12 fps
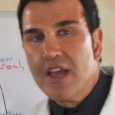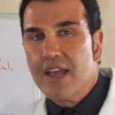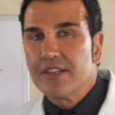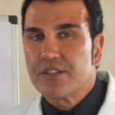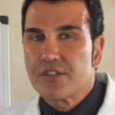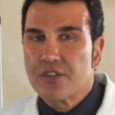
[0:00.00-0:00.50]

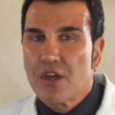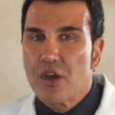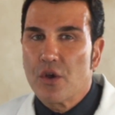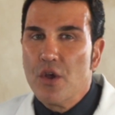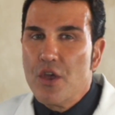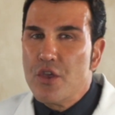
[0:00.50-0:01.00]
And
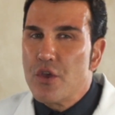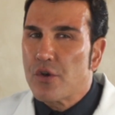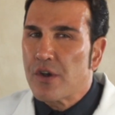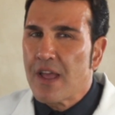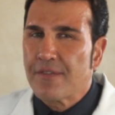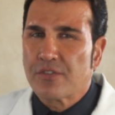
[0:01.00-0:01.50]
so you
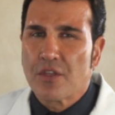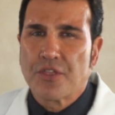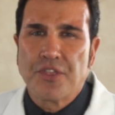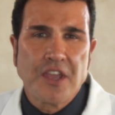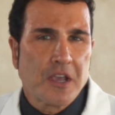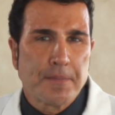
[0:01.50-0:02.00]
don't have to
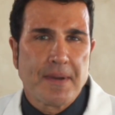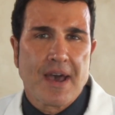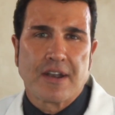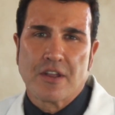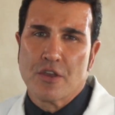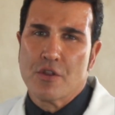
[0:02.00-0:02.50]
think
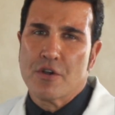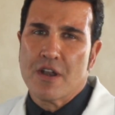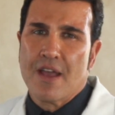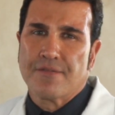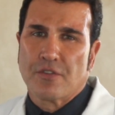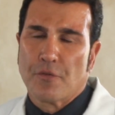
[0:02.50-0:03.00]
about it, you don't
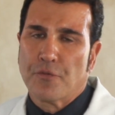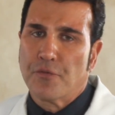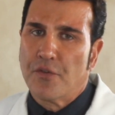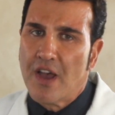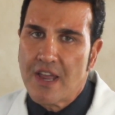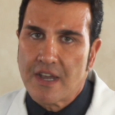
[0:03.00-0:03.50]
have to
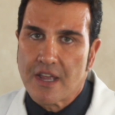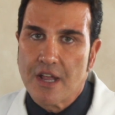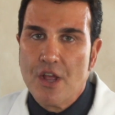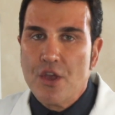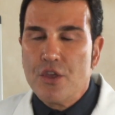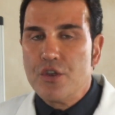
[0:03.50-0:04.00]
fight it.
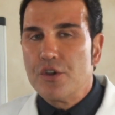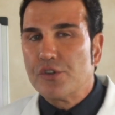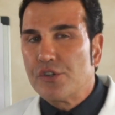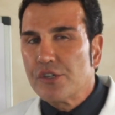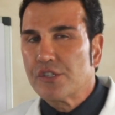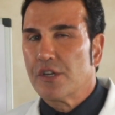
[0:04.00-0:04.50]
You're
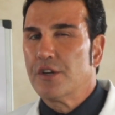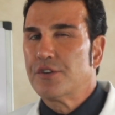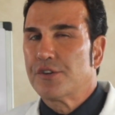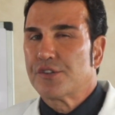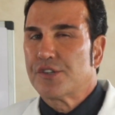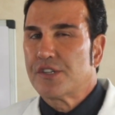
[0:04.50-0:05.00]
just
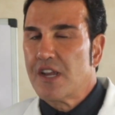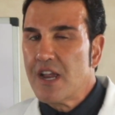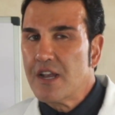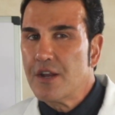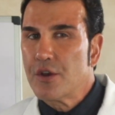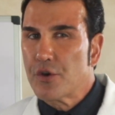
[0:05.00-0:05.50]

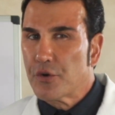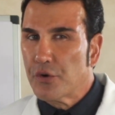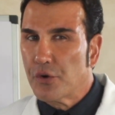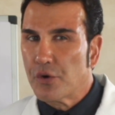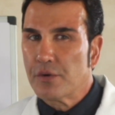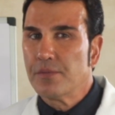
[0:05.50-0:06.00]
understanding your
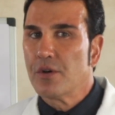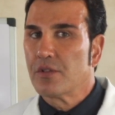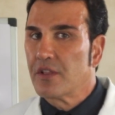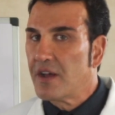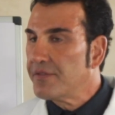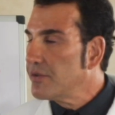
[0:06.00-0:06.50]

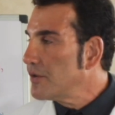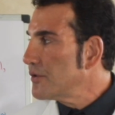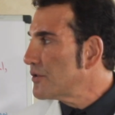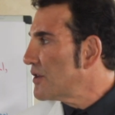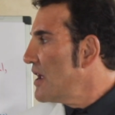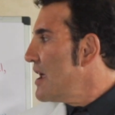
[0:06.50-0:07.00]
hormone
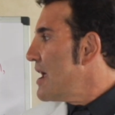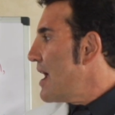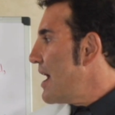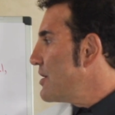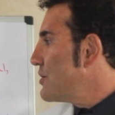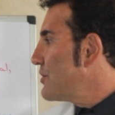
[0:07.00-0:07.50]
levels
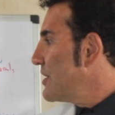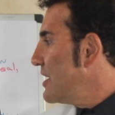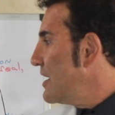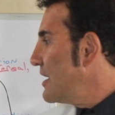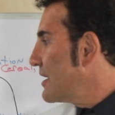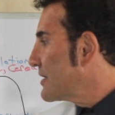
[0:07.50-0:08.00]
and you're
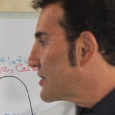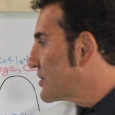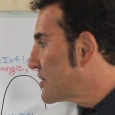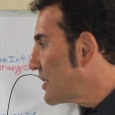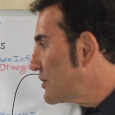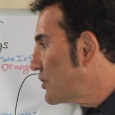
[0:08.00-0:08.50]
eating in
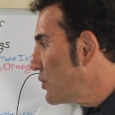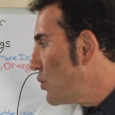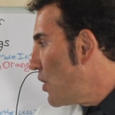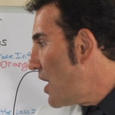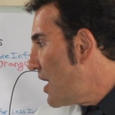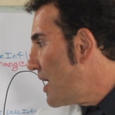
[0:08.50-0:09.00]
such a
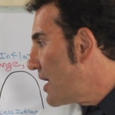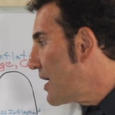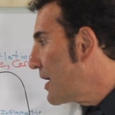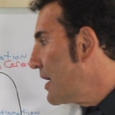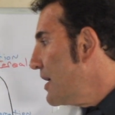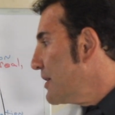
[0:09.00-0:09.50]

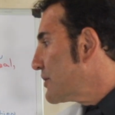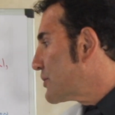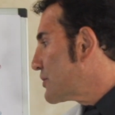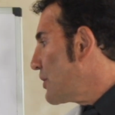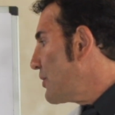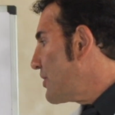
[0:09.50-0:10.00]
way
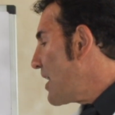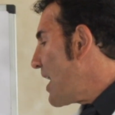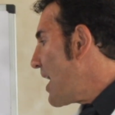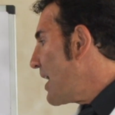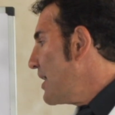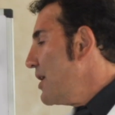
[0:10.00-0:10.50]
so
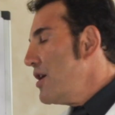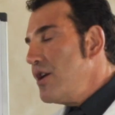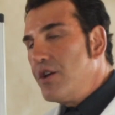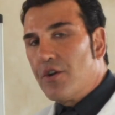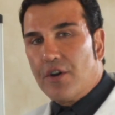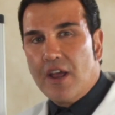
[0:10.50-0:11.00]
that
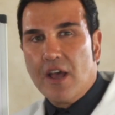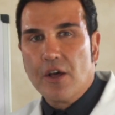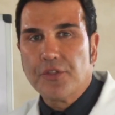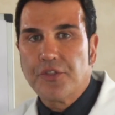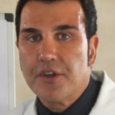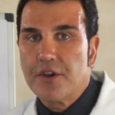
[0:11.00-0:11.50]
you're
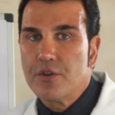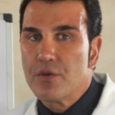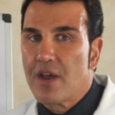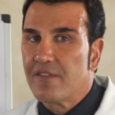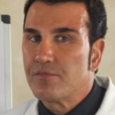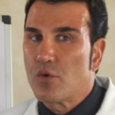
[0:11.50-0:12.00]
healthier, you
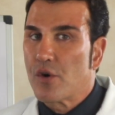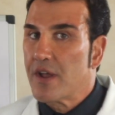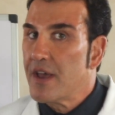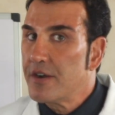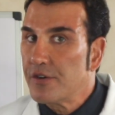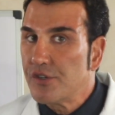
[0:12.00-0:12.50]
have more
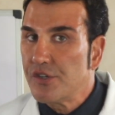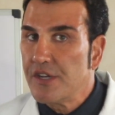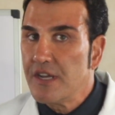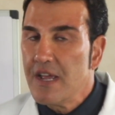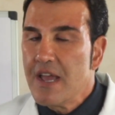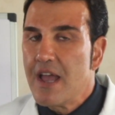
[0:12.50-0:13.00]

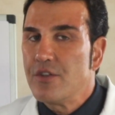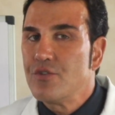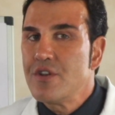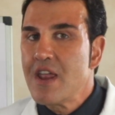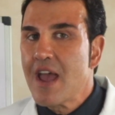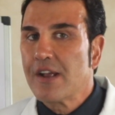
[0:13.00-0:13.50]
energy, and you
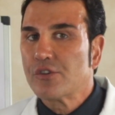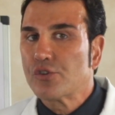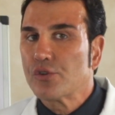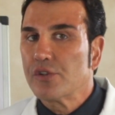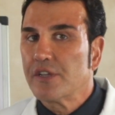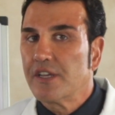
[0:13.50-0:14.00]

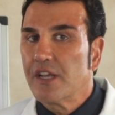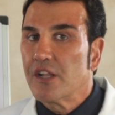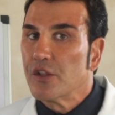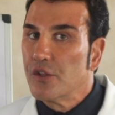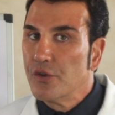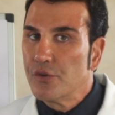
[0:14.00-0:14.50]
naturally
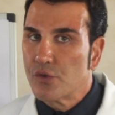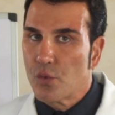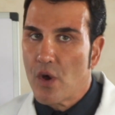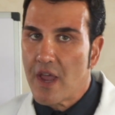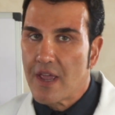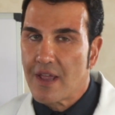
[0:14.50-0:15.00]
lose
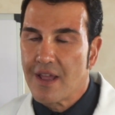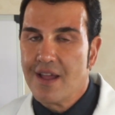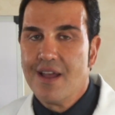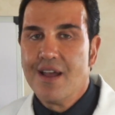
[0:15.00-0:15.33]
weight.